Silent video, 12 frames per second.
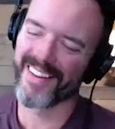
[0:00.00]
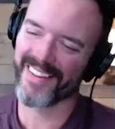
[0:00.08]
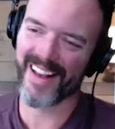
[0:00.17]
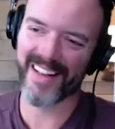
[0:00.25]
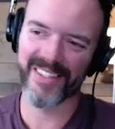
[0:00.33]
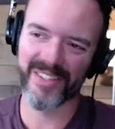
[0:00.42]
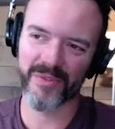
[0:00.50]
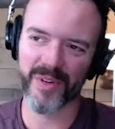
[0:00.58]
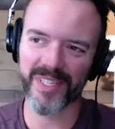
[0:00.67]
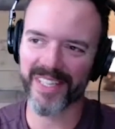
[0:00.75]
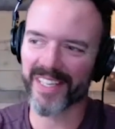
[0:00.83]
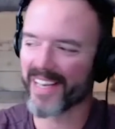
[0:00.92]
I just
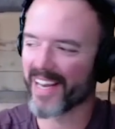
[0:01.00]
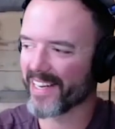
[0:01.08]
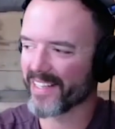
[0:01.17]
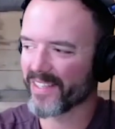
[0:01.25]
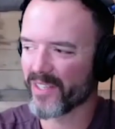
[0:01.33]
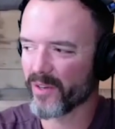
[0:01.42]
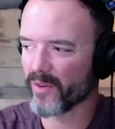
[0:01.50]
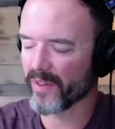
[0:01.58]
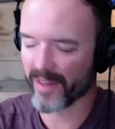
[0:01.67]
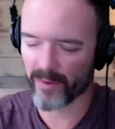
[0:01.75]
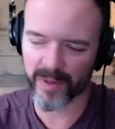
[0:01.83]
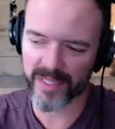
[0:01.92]
recently got into
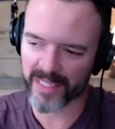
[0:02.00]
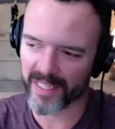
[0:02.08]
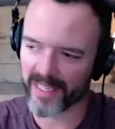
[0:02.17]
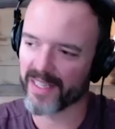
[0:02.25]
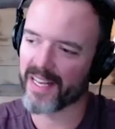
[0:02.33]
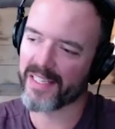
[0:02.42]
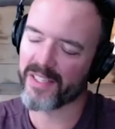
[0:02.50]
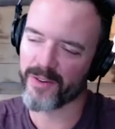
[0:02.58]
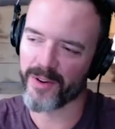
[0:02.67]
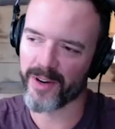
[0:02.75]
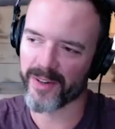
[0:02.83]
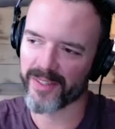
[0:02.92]
like recently in the last two
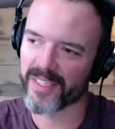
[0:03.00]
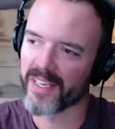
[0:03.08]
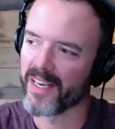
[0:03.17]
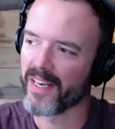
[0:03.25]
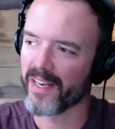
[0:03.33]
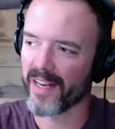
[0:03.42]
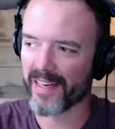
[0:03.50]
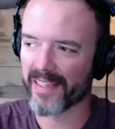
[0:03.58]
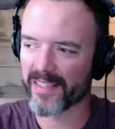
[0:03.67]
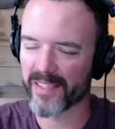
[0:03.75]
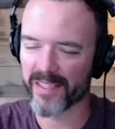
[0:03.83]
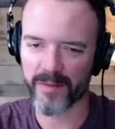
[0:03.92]
years, got
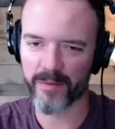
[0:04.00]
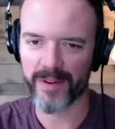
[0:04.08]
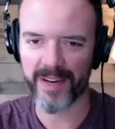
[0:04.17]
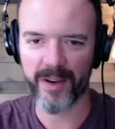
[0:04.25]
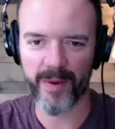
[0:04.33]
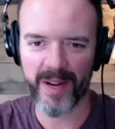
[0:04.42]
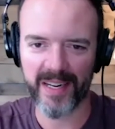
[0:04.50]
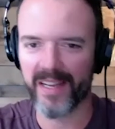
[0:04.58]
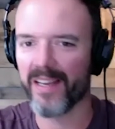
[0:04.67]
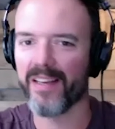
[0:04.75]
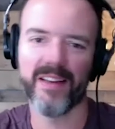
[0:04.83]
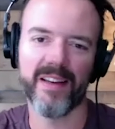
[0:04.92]
into some video
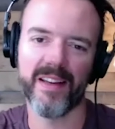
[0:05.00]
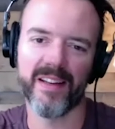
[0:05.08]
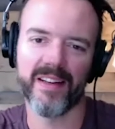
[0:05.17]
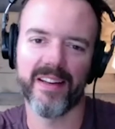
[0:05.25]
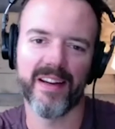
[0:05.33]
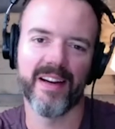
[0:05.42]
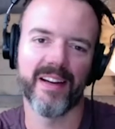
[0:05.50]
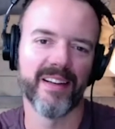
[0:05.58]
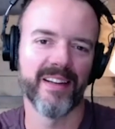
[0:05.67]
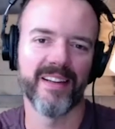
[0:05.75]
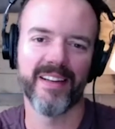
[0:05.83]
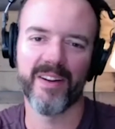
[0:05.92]
editing and, uh,
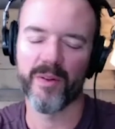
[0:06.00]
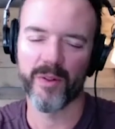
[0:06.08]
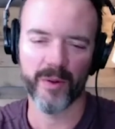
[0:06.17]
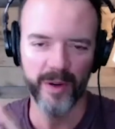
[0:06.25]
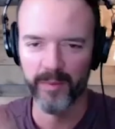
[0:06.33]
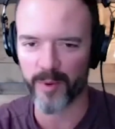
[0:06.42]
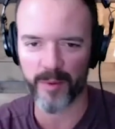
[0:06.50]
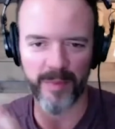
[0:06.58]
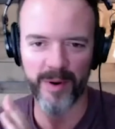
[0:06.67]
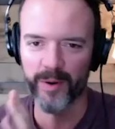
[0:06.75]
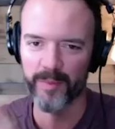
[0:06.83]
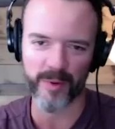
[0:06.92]
you know, learning
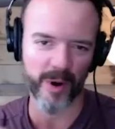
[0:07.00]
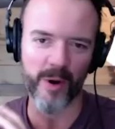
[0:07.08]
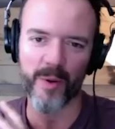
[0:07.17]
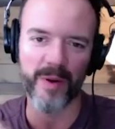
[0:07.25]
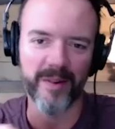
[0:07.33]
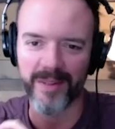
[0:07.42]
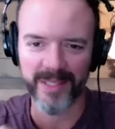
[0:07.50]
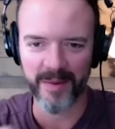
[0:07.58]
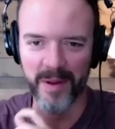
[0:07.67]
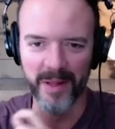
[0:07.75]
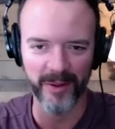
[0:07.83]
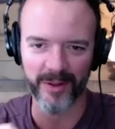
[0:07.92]
Premiere Pro. And every
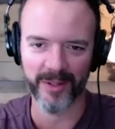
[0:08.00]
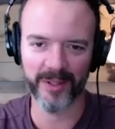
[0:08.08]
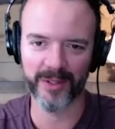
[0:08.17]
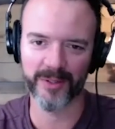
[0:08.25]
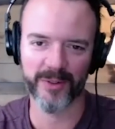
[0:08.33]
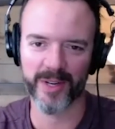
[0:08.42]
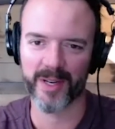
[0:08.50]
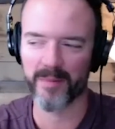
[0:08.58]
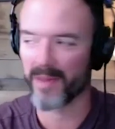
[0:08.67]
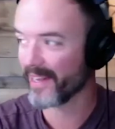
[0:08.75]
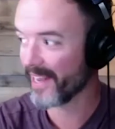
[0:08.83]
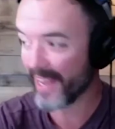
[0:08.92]
time I learn a little trick, I'm
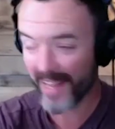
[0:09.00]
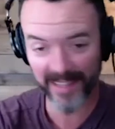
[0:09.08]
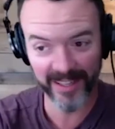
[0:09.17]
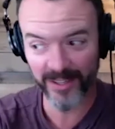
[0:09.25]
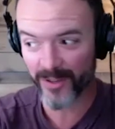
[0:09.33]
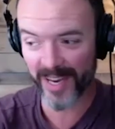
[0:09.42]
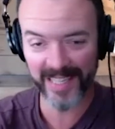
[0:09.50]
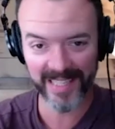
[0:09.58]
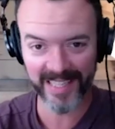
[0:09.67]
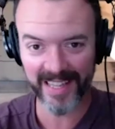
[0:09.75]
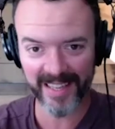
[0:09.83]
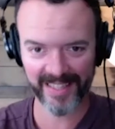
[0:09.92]
like, hey, did you
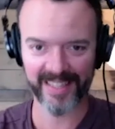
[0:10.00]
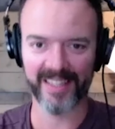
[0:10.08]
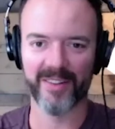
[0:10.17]
guys see this?